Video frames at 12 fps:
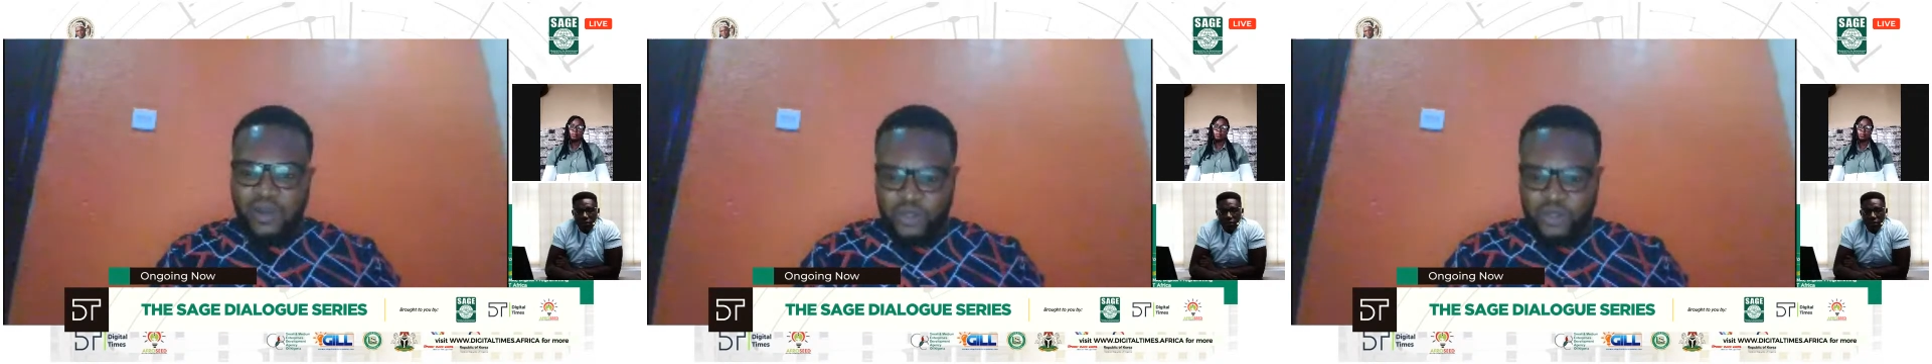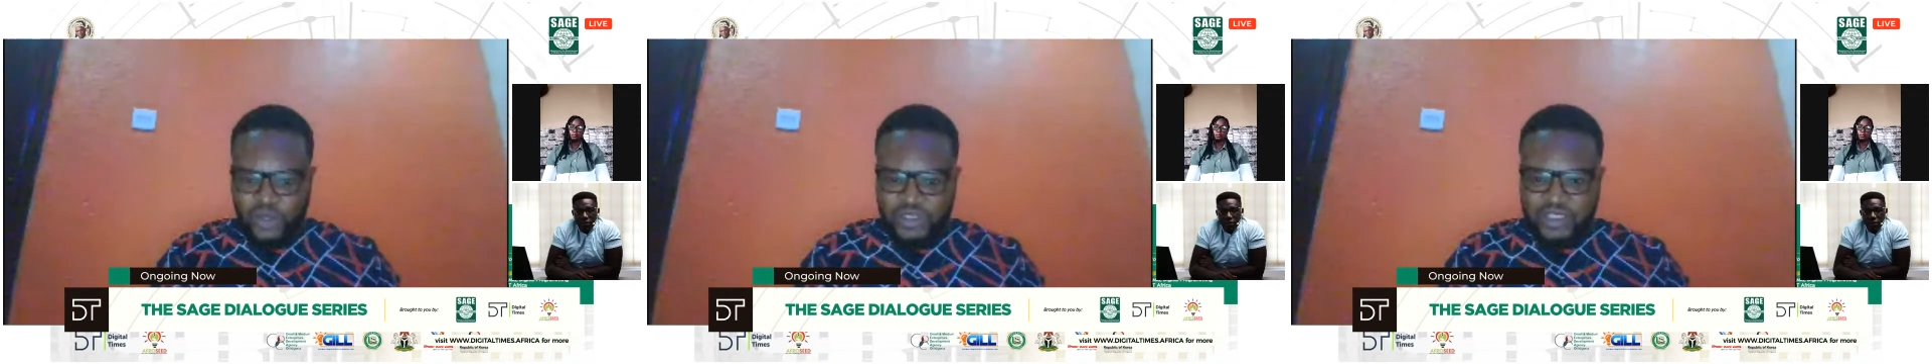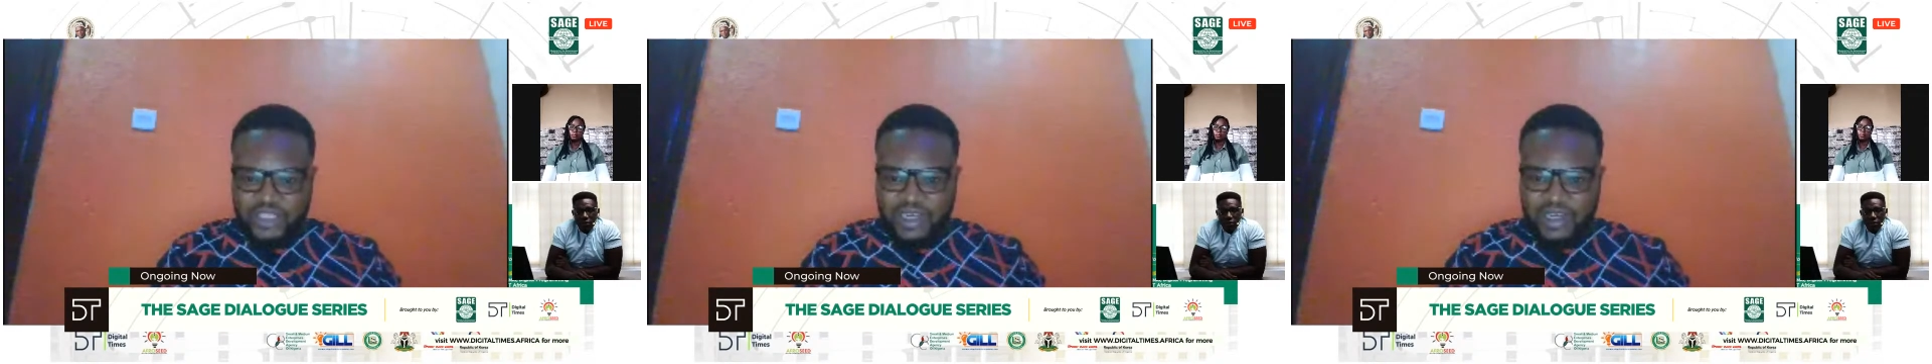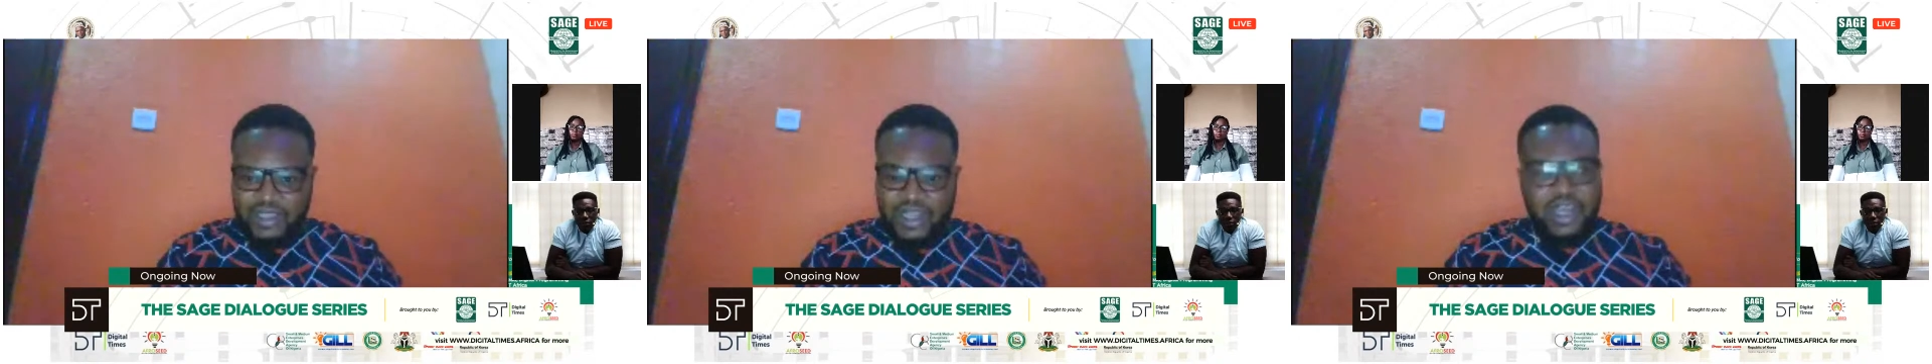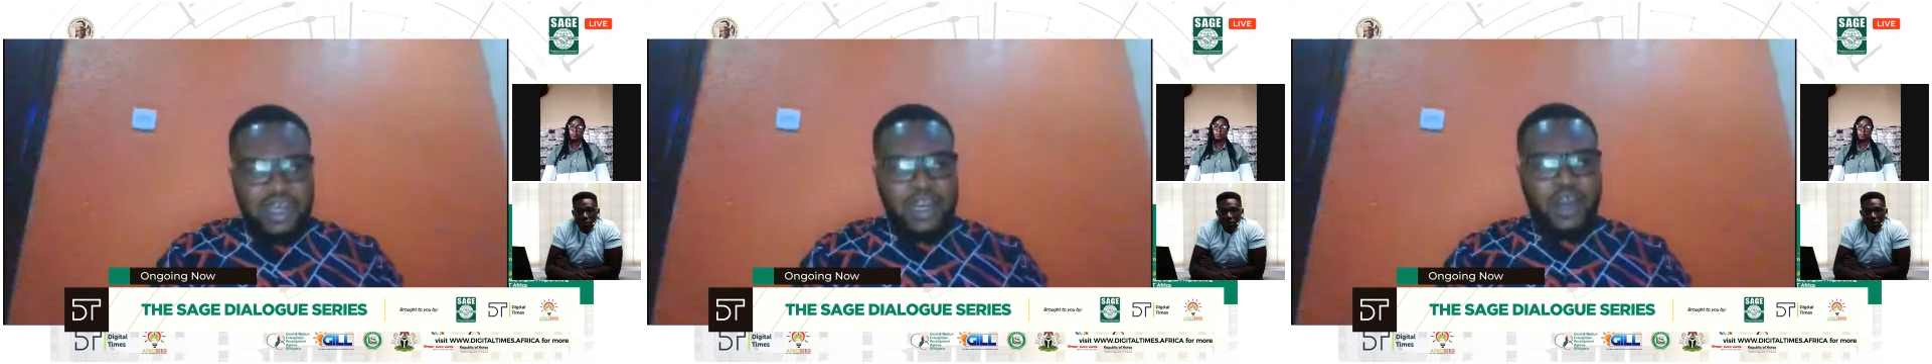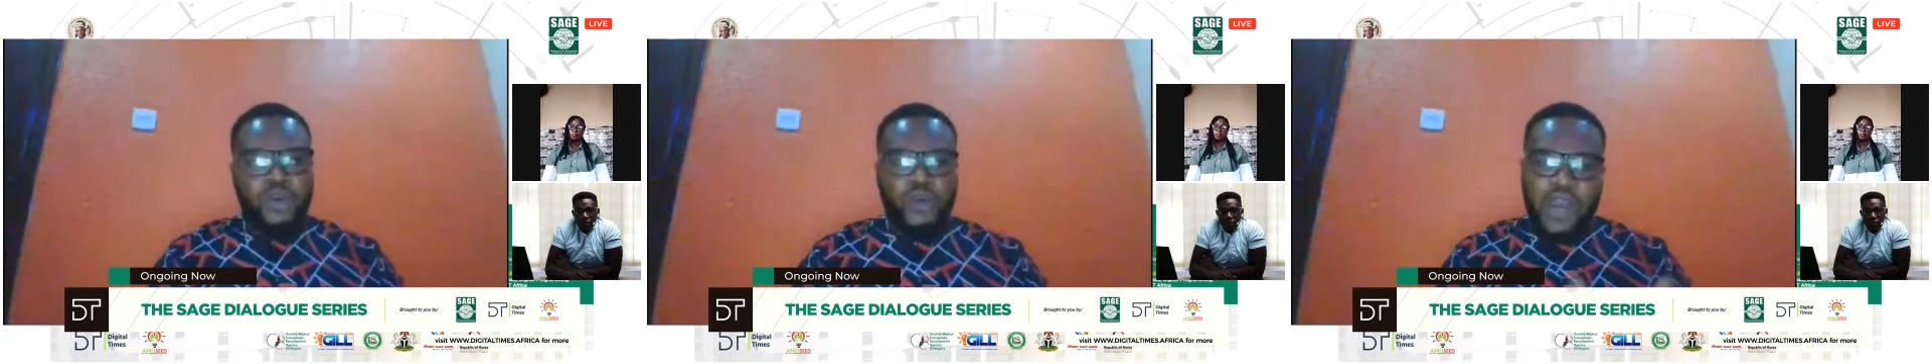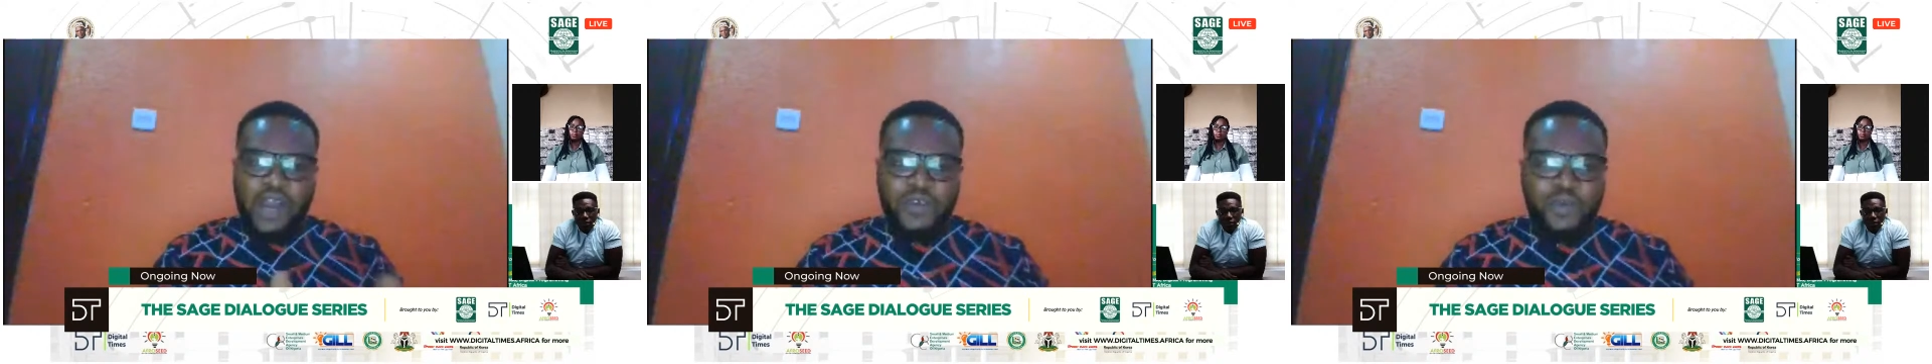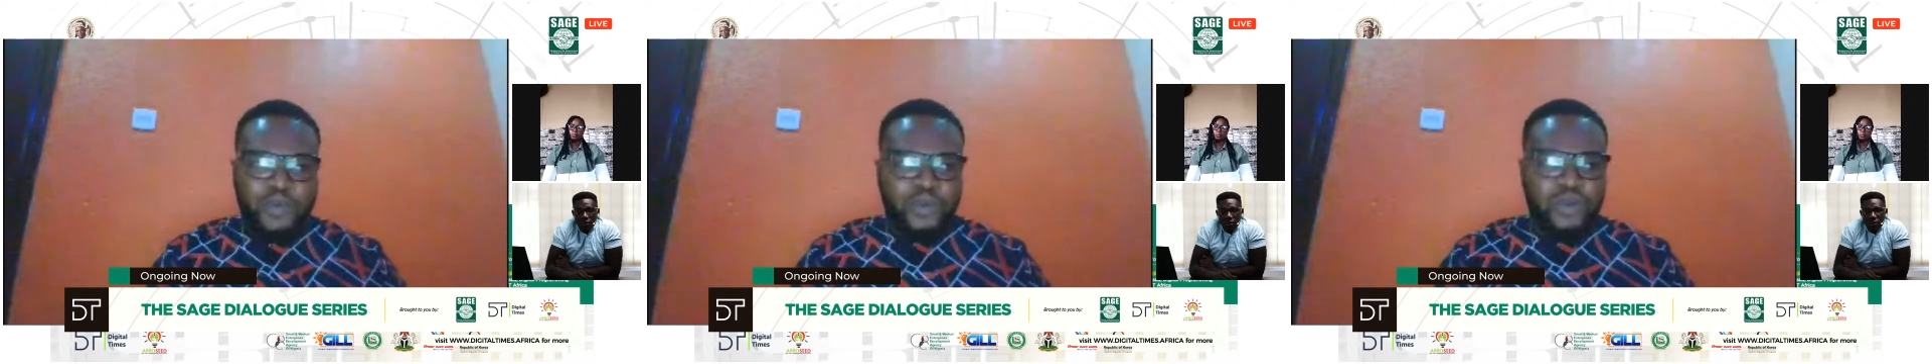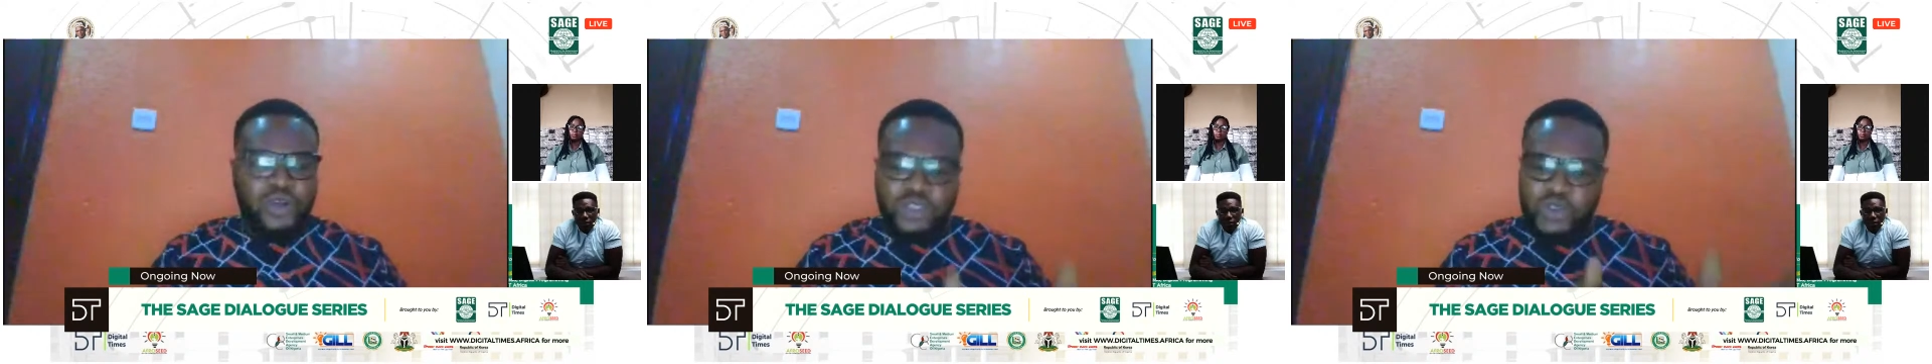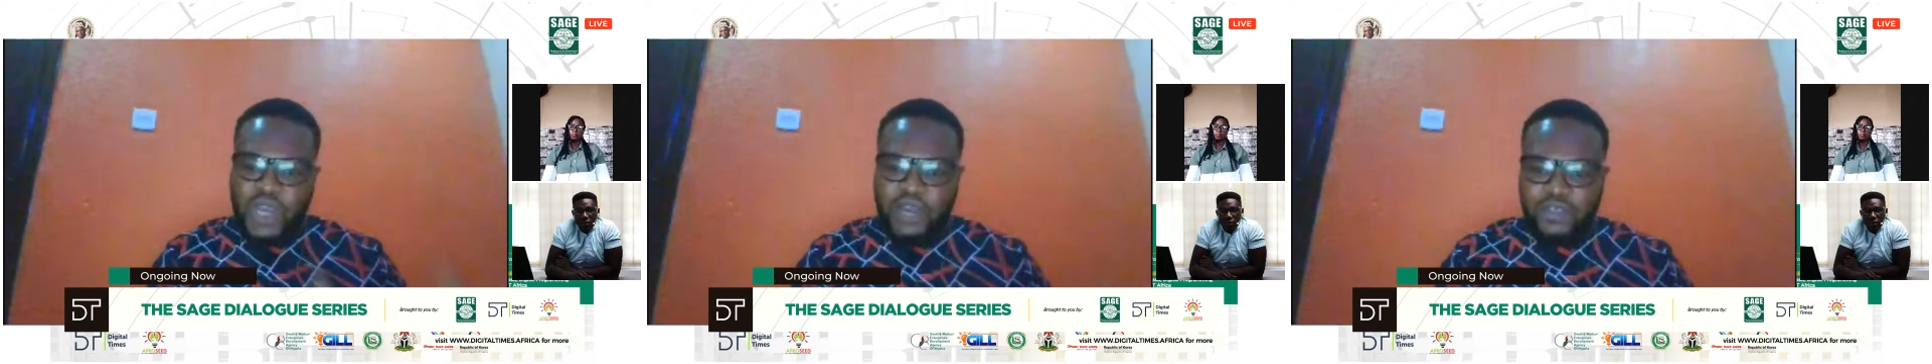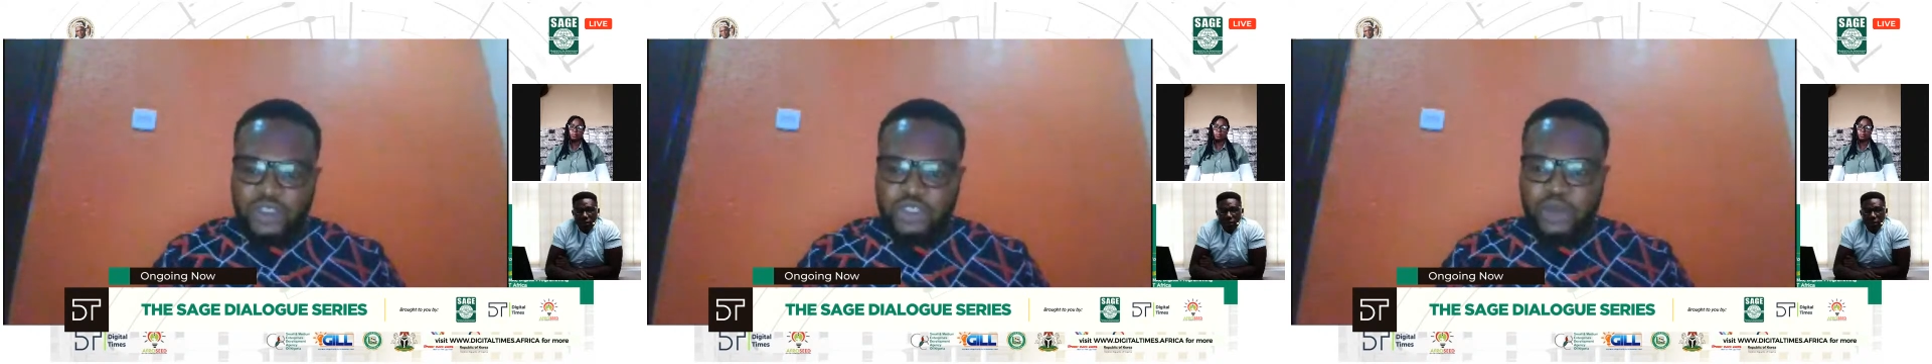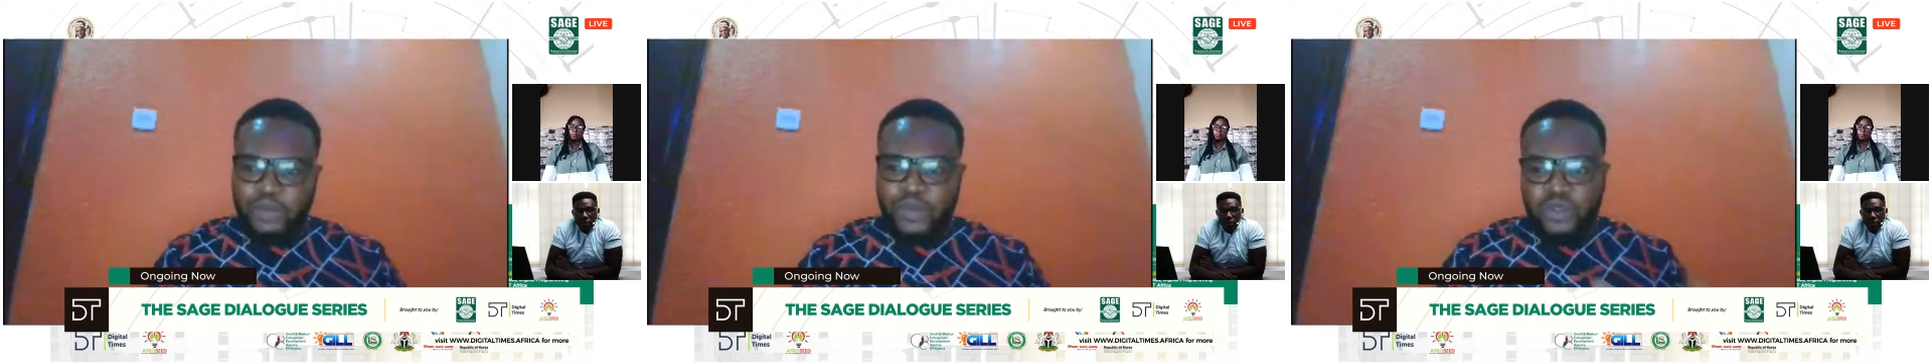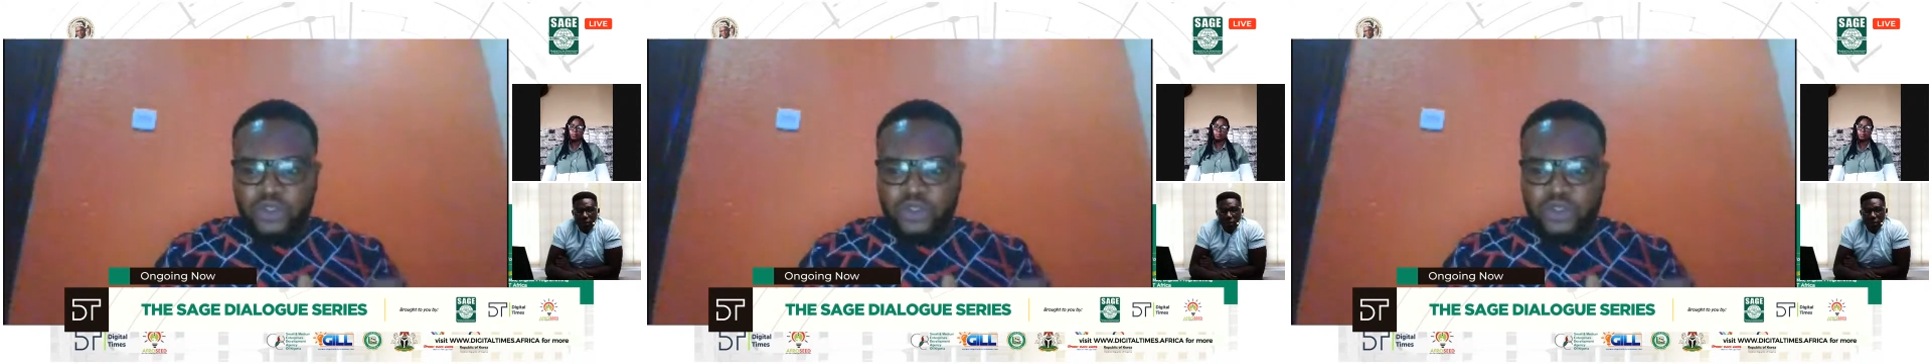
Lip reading: Do you understand that? Now you have the product, you have the shop.